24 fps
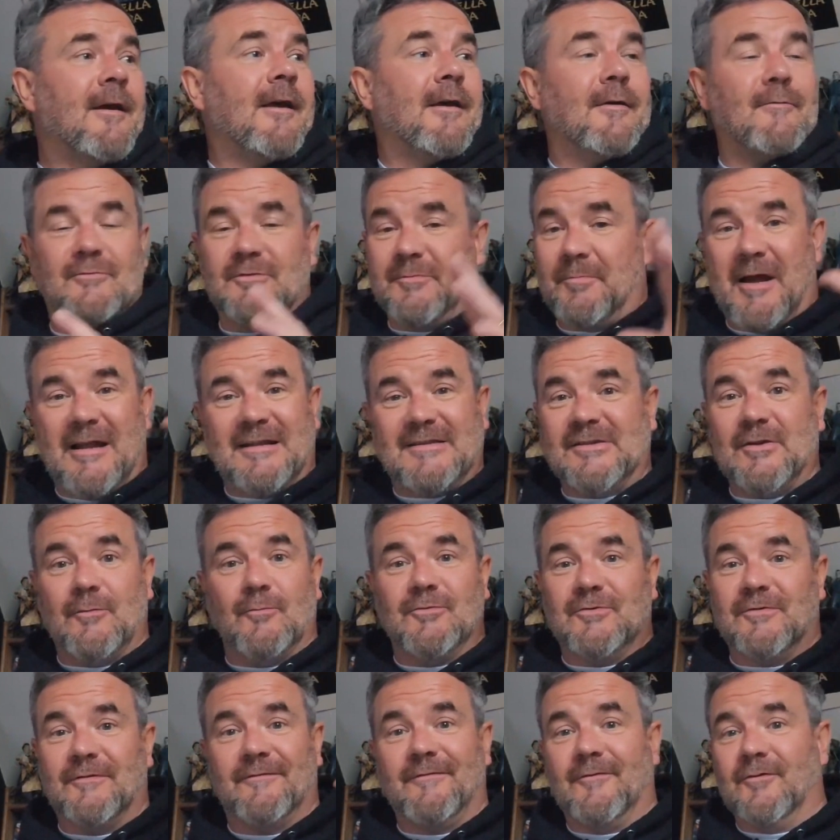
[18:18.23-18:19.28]
It was about
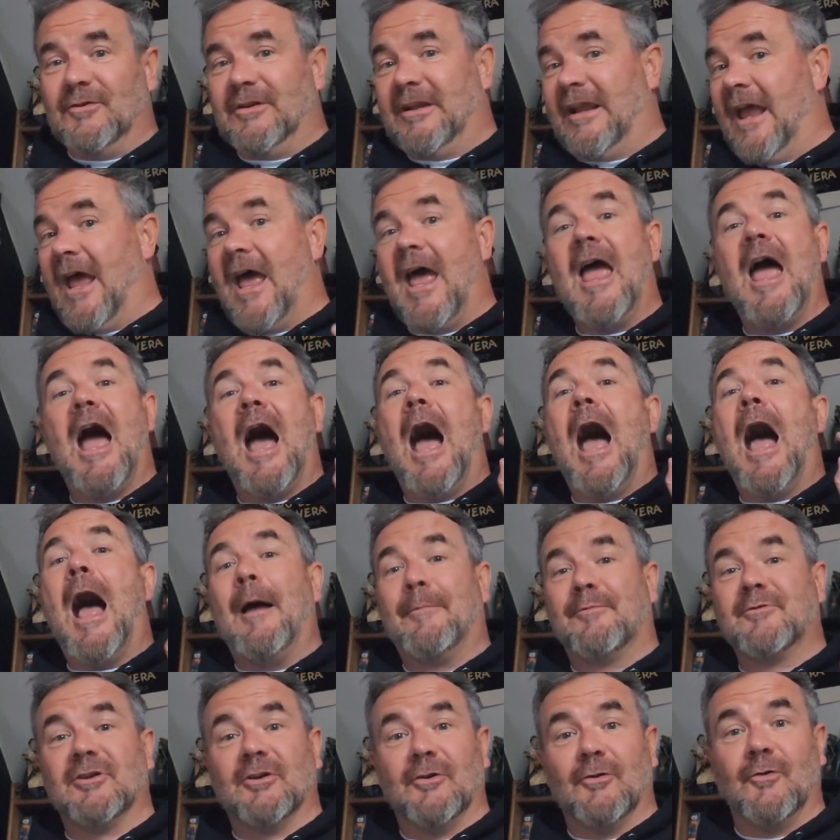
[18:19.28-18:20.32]
200 foot in the air,
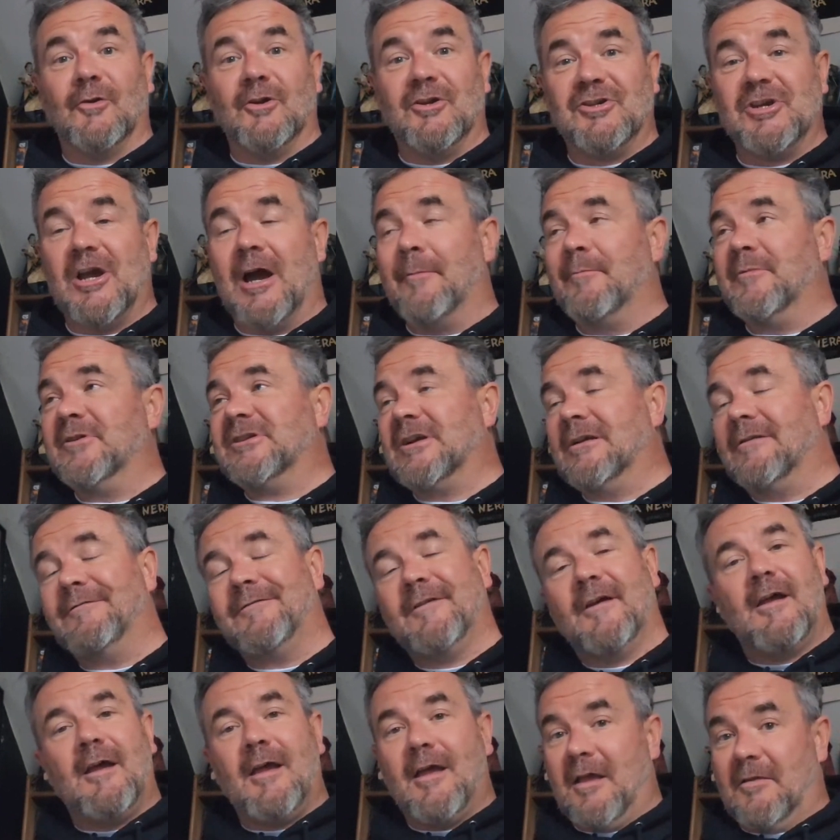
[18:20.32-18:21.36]
absolutely shot myself.
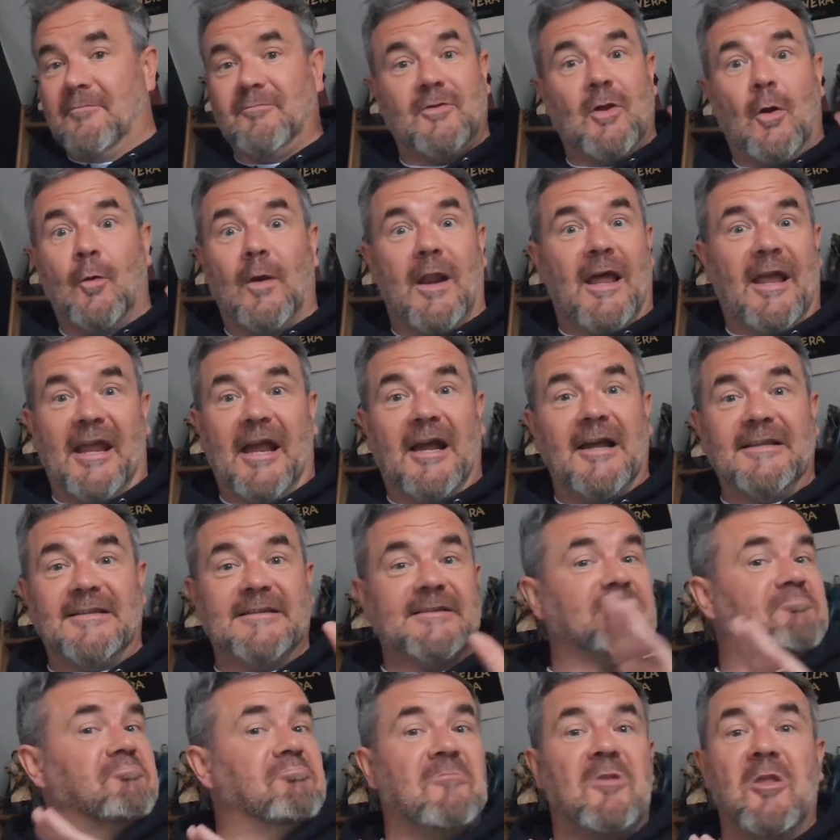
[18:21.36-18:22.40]
Don't like heights,
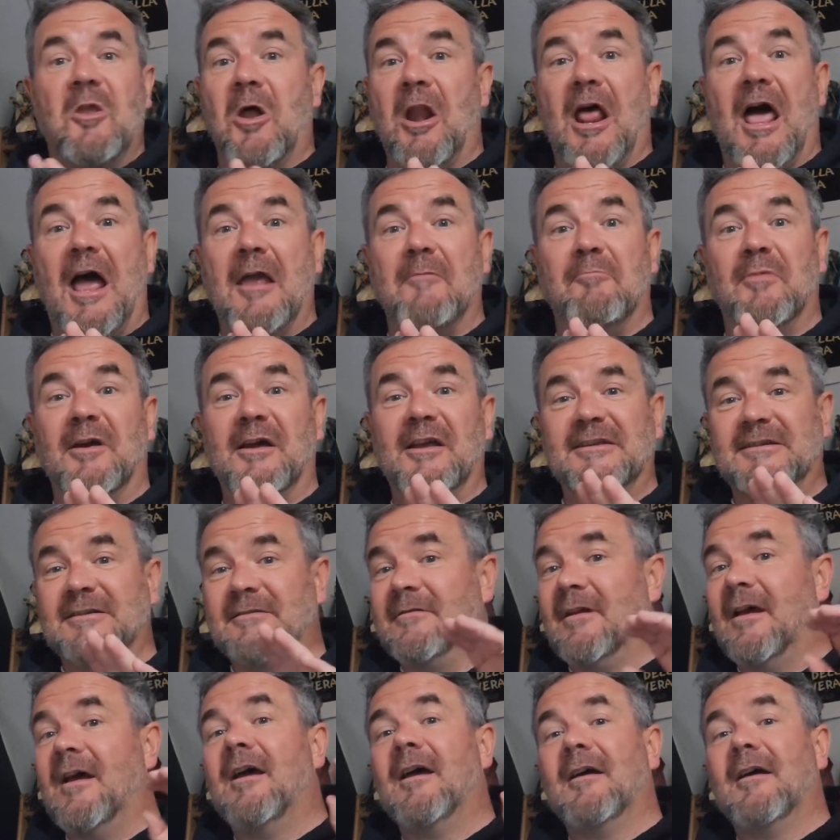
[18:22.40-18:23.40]
not a height person.